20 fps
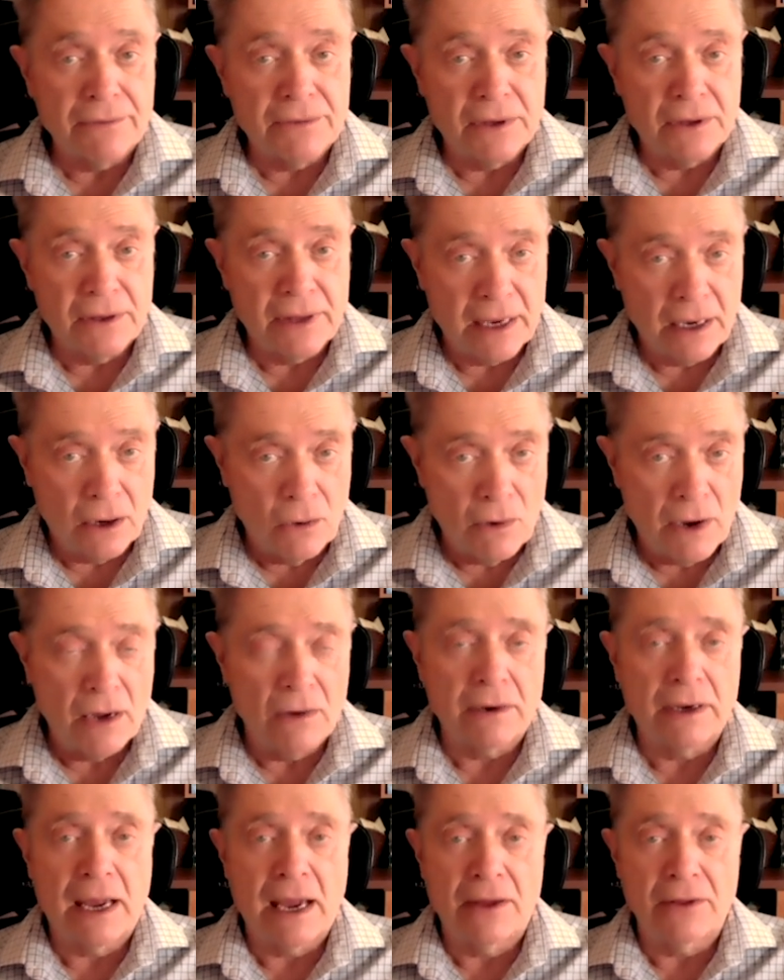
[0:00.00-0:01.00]
have to then go
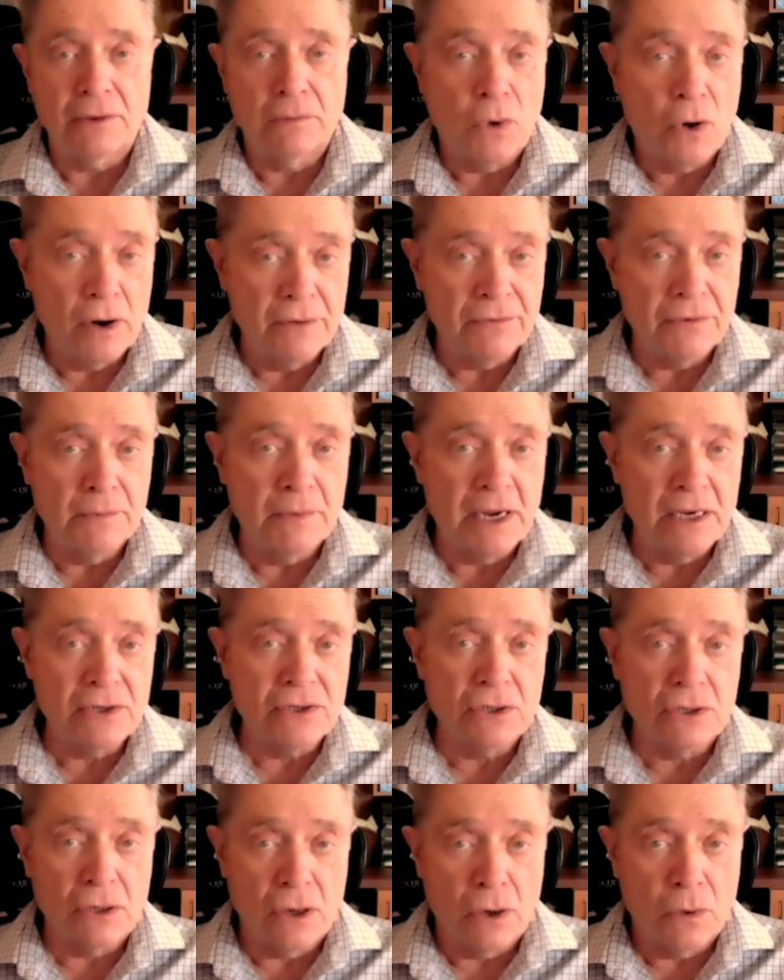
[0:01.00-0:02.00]
out and gather more
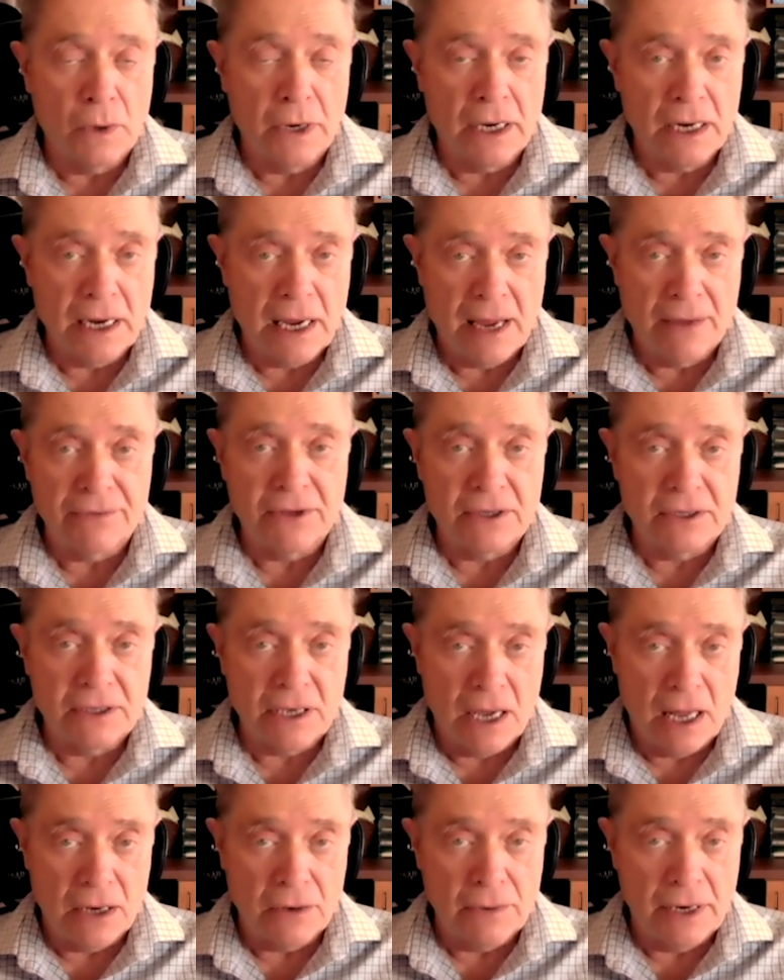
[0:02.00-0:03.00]
information, or are we going to have to
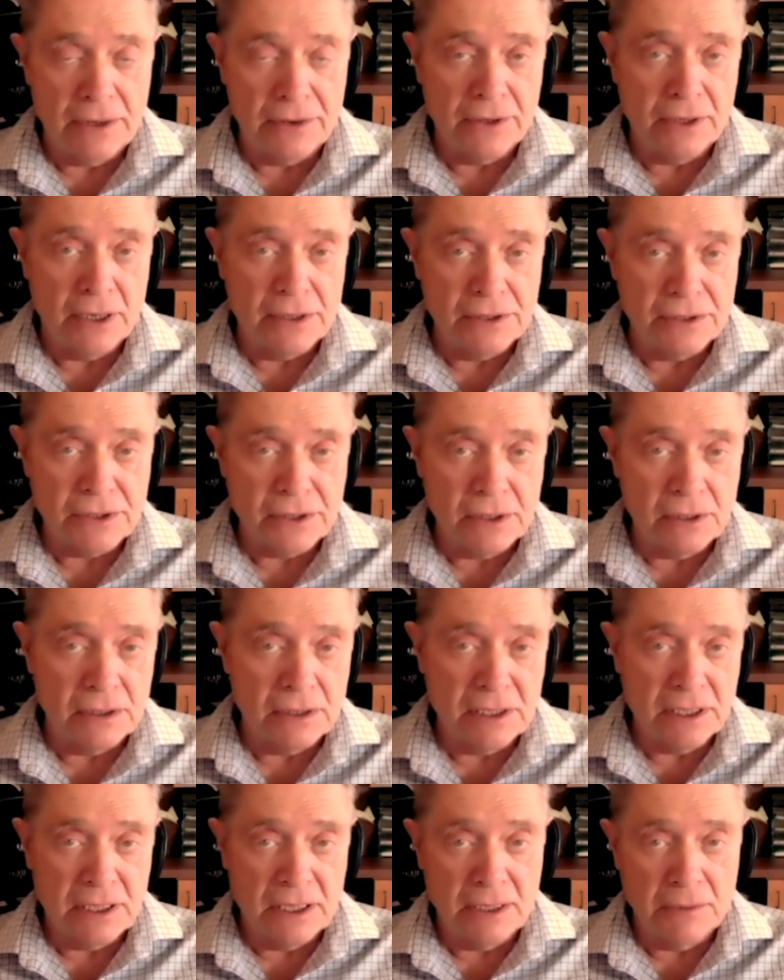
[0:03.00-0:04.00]
tolerate the
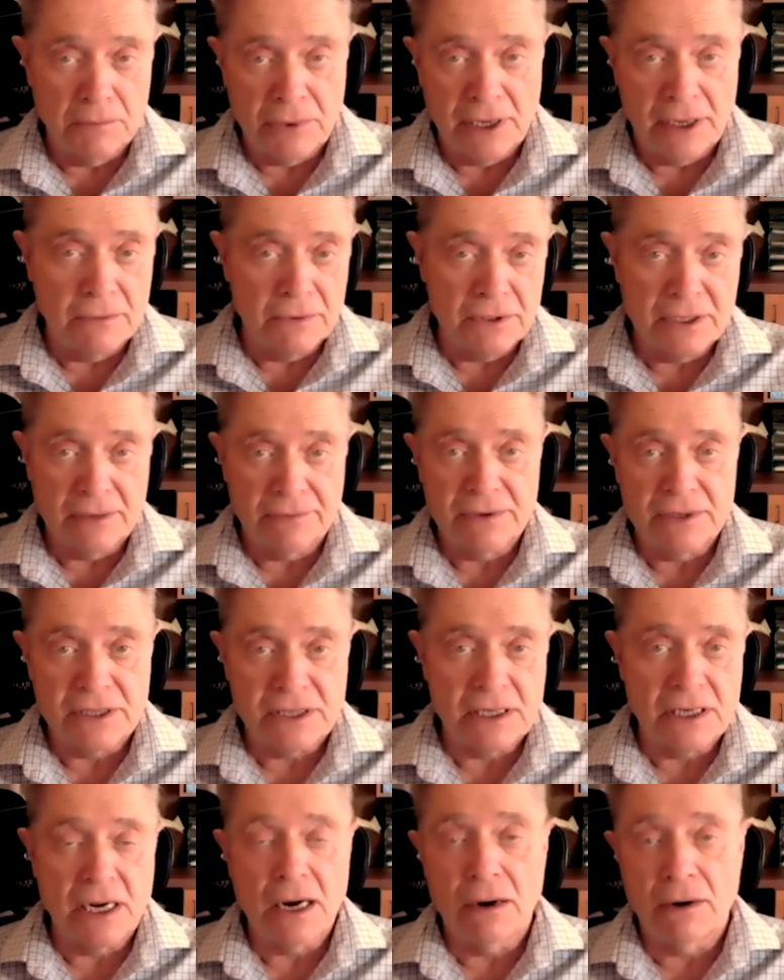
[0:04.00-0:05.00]
uncertainty and play with
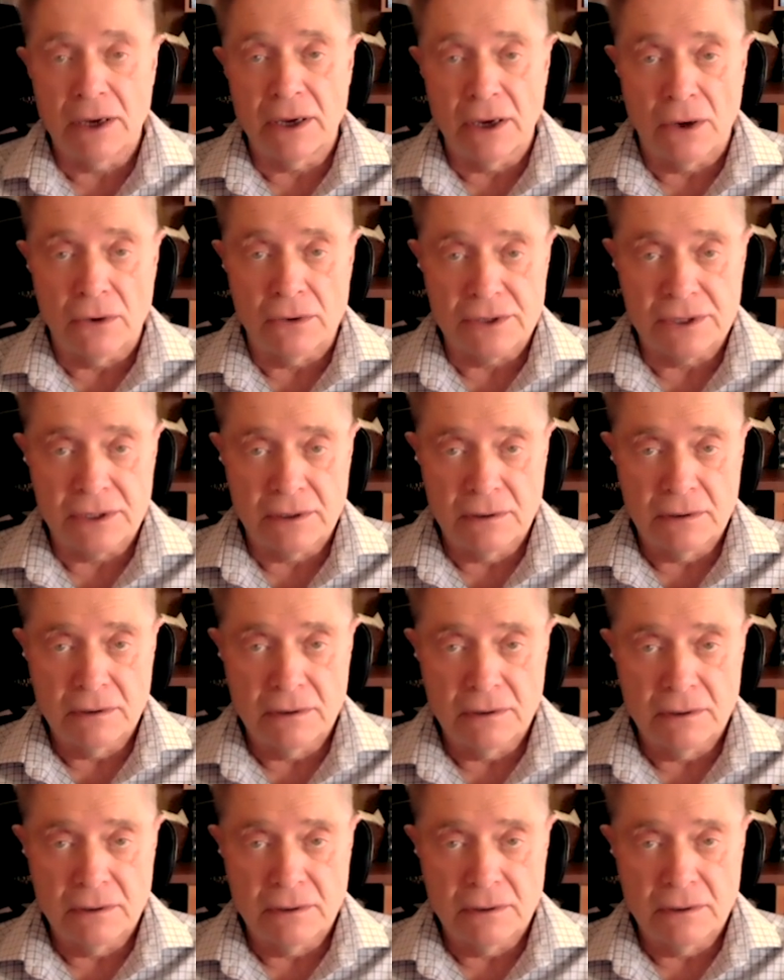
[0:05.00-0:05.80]
different scenarios?